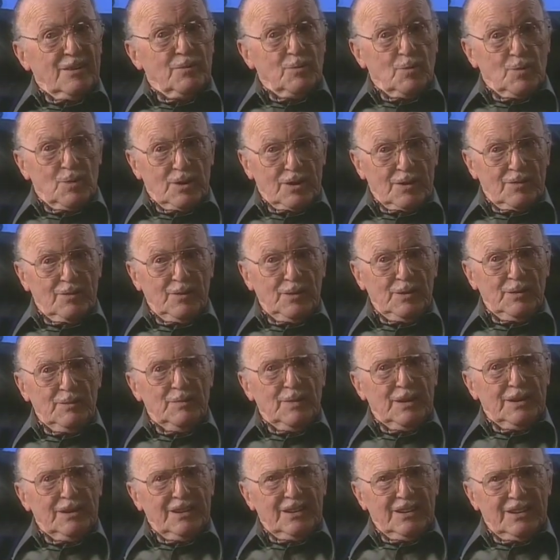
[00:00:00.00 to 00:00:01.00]
I've worked with
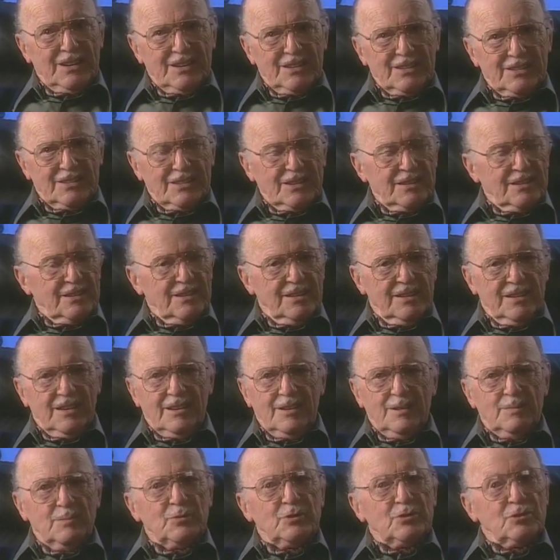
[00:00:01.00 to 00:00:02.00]
them many years, and
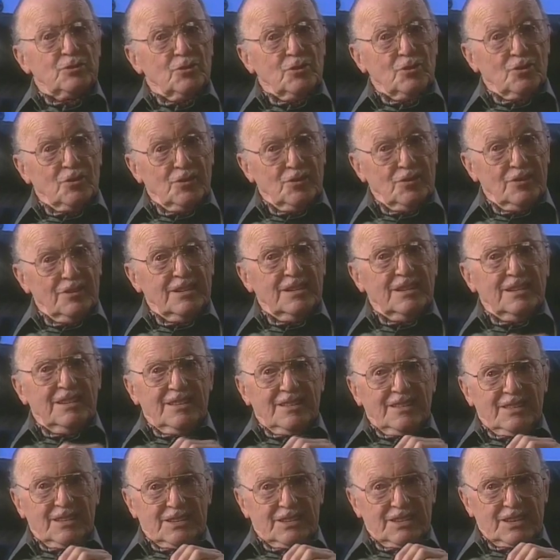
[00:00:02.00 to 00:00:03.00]
I'm sure
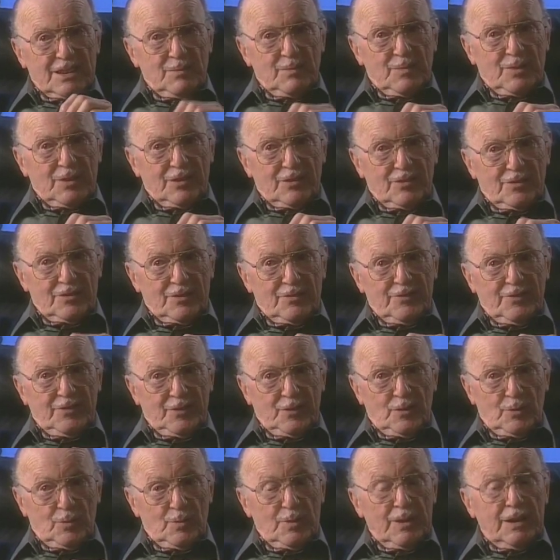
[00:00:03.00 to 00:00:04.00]
there's something on the
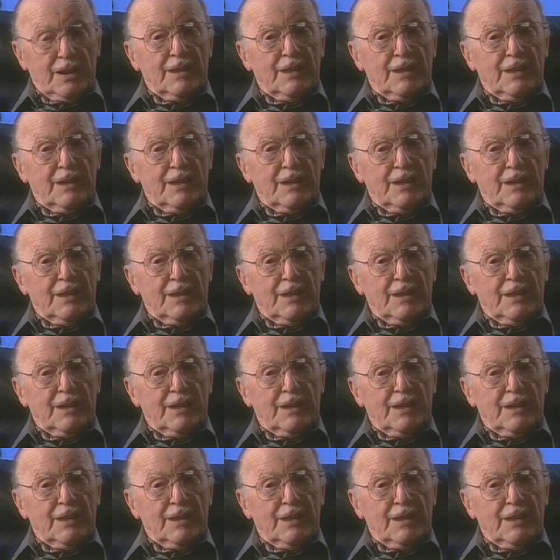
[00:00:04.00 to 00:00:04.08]
film.